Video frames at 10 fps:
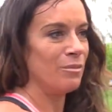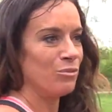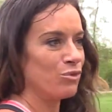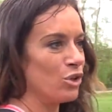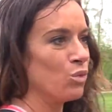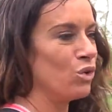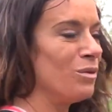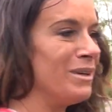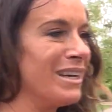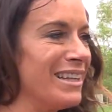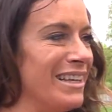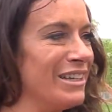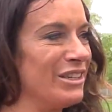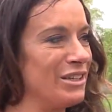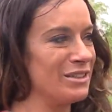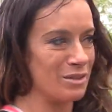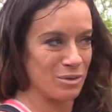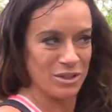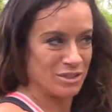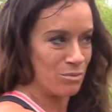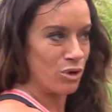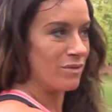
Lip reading: for the woman, I think it's more